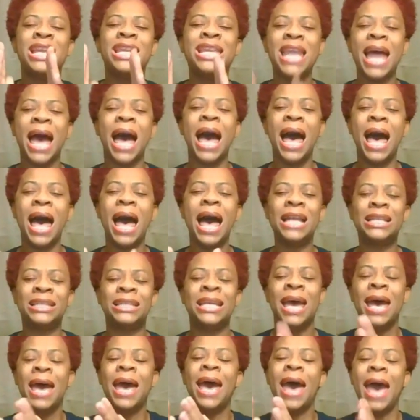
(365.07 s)
not
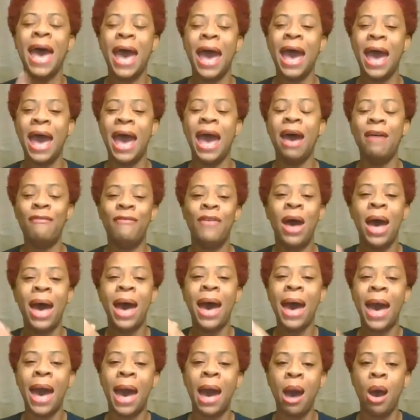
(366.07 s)
have
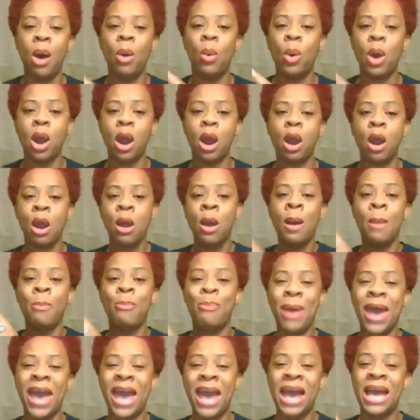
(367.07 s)
our
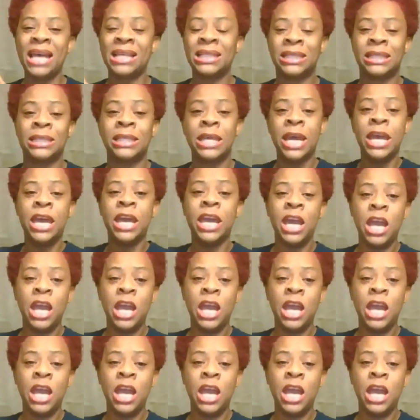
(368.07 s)
best